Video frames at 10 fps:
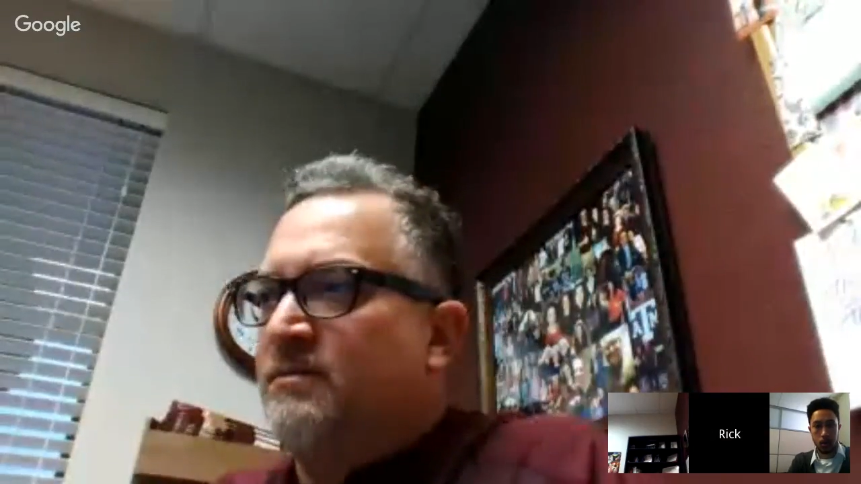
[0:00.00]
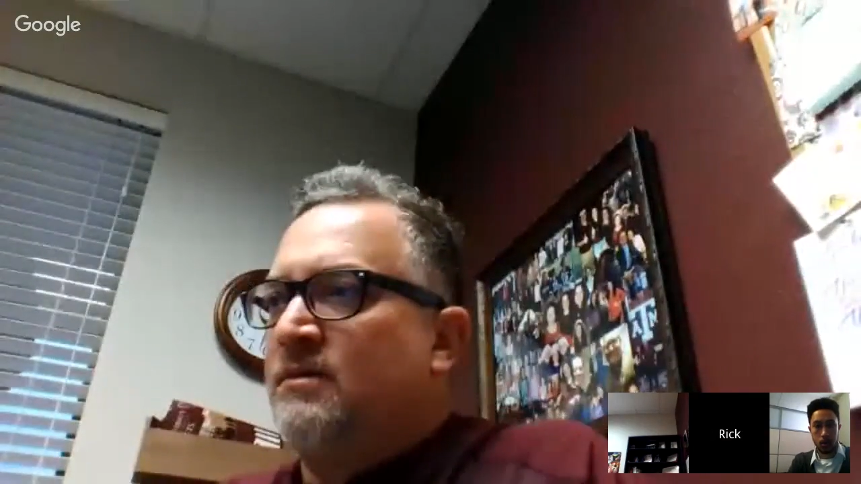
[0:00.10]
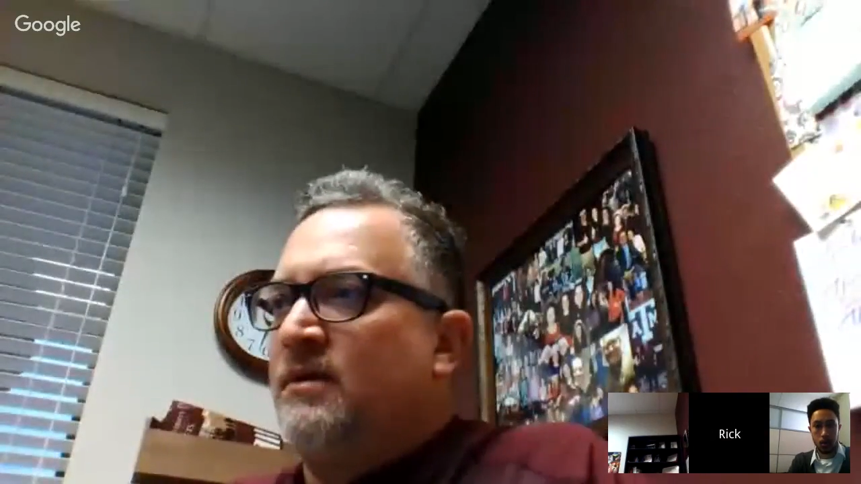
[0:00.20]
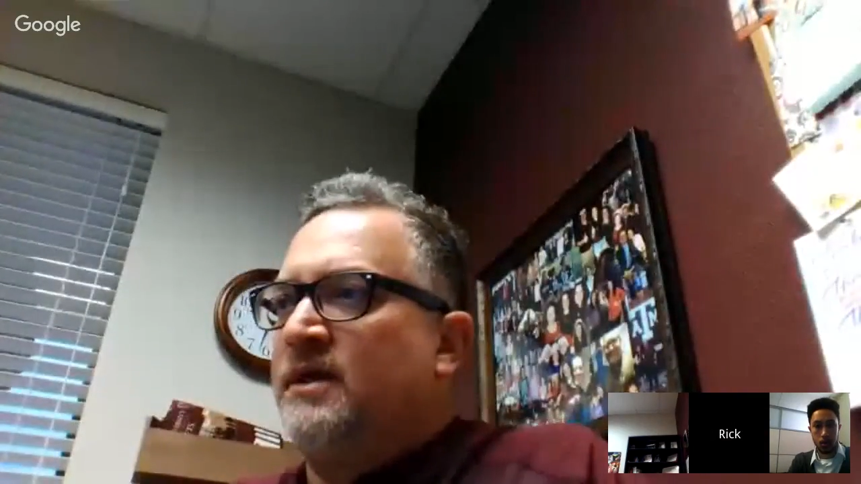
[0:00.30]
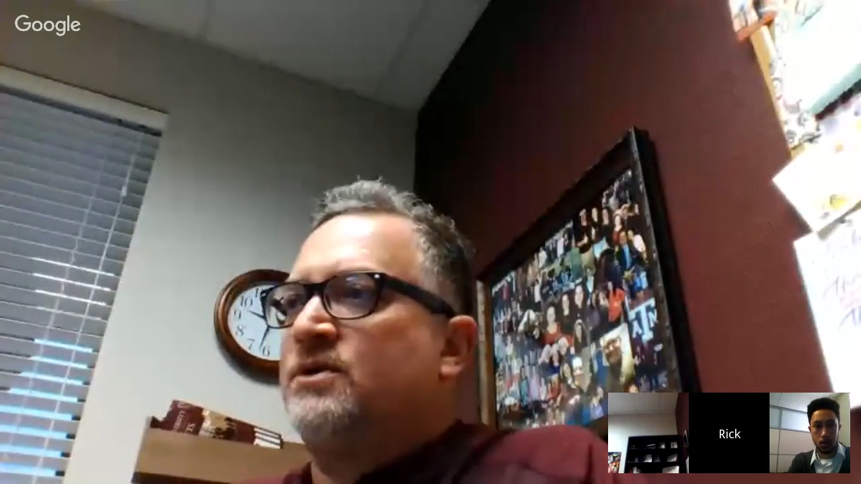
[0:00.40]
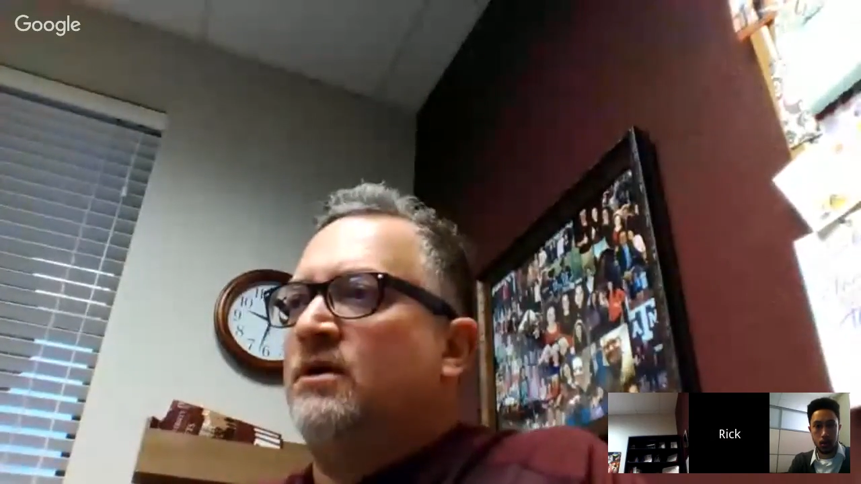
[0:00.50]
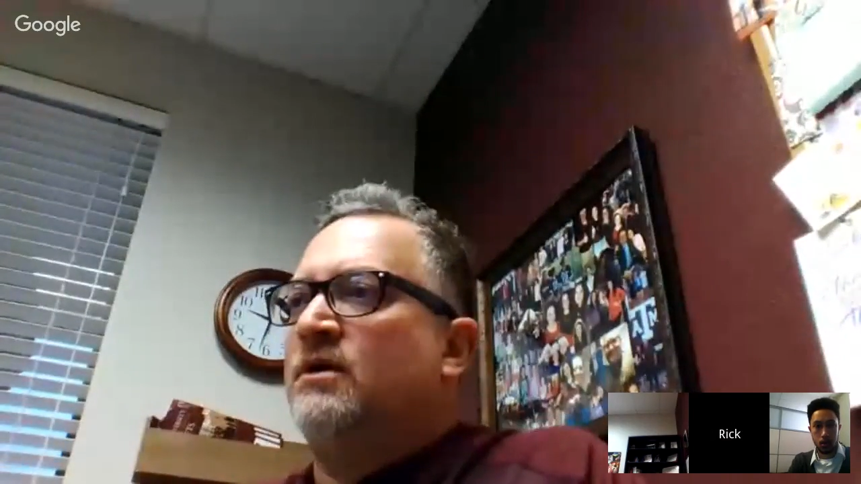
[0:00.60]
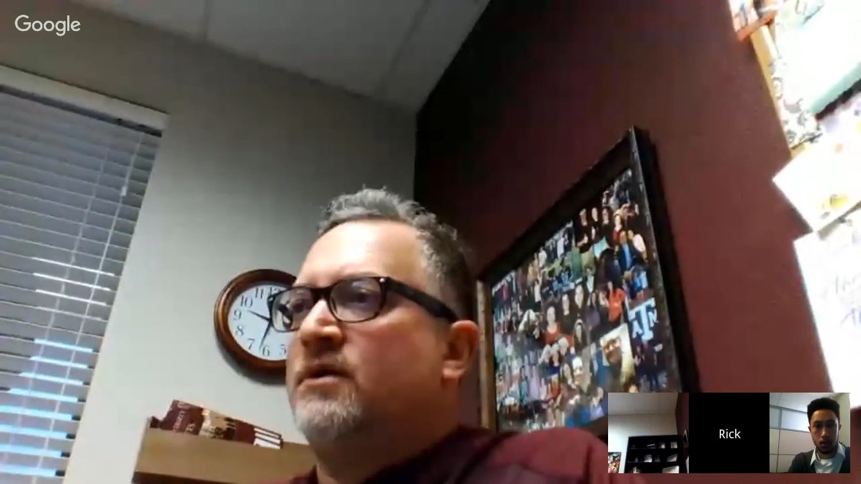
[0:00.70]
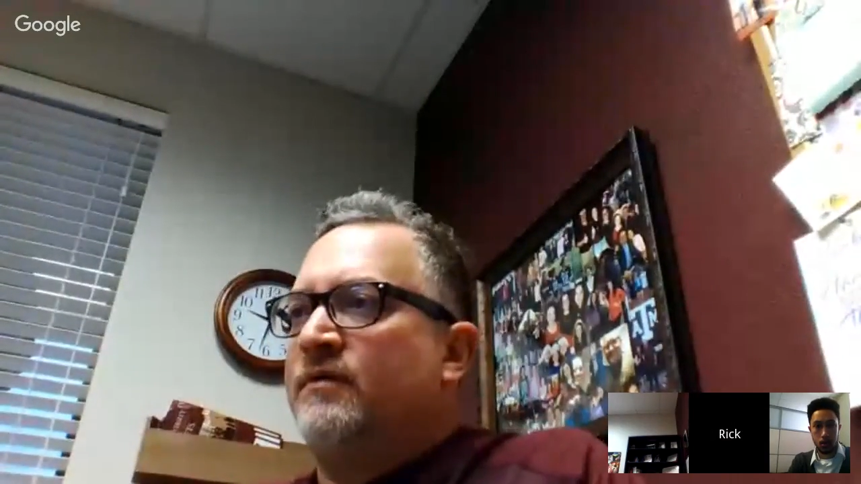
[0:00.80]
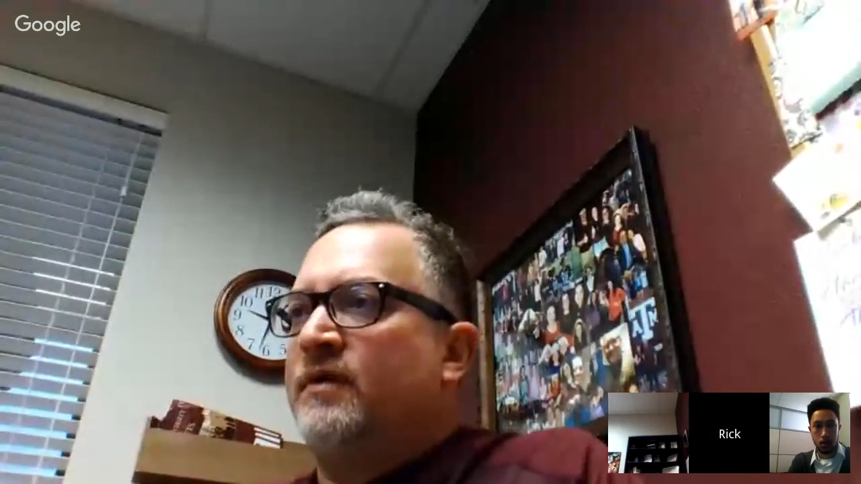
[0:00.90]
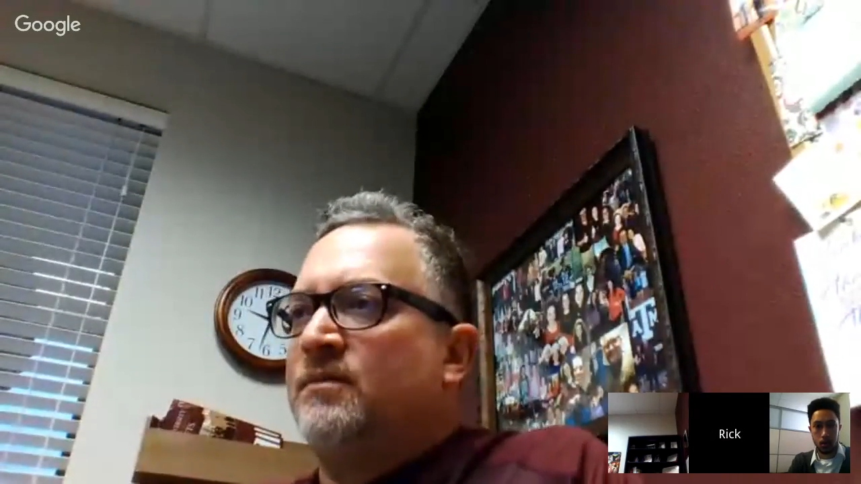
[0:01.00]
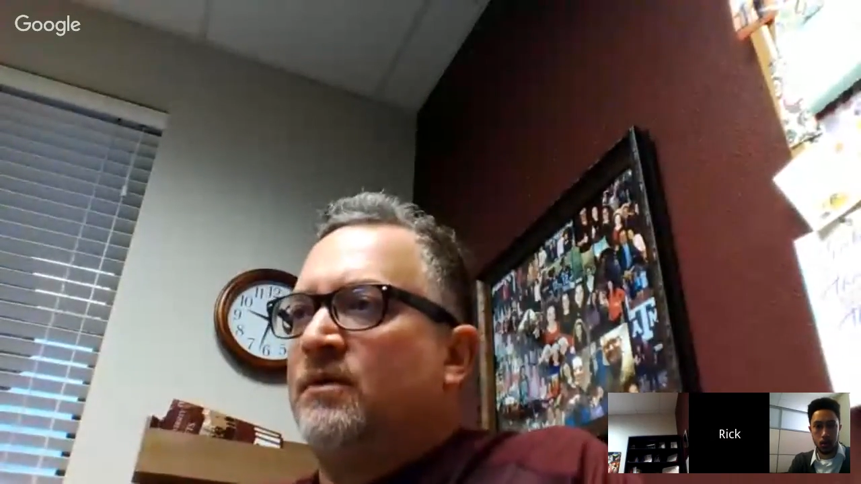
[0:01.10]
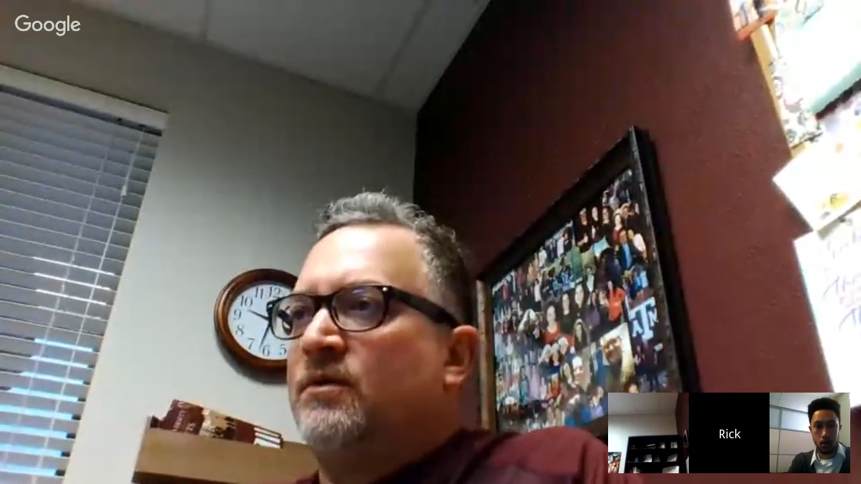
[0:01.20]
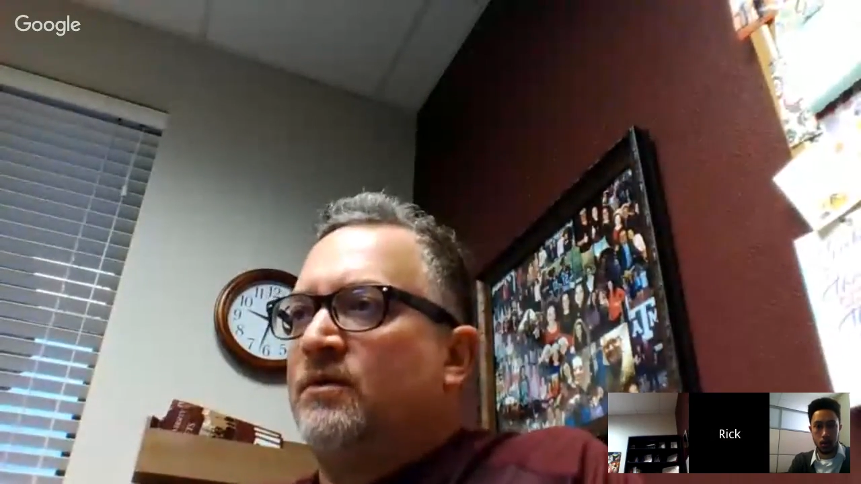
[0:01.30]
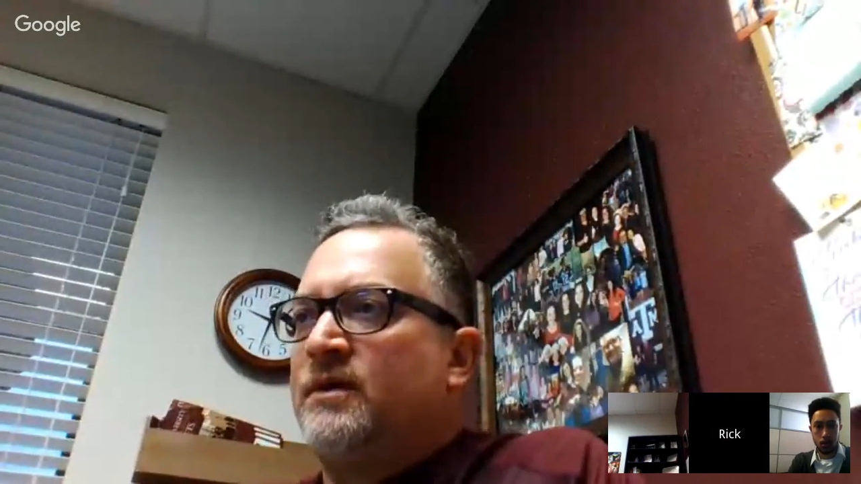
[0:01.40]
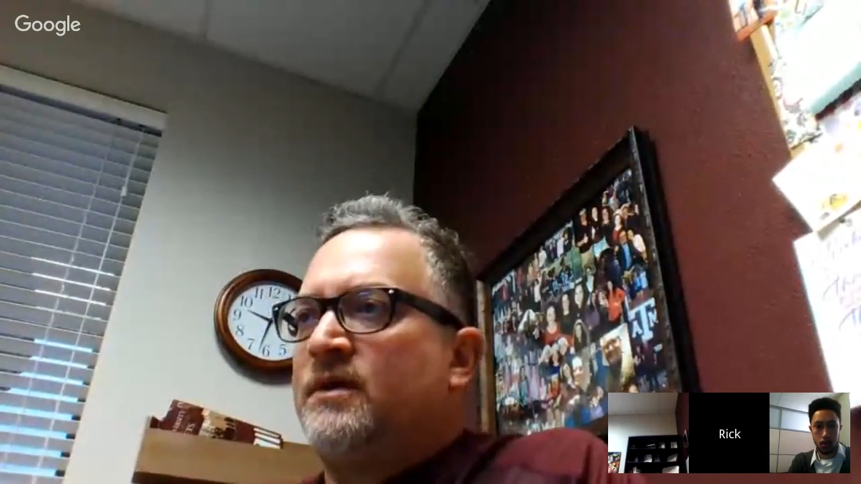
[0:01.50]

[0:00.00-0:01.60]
let you know if you're available,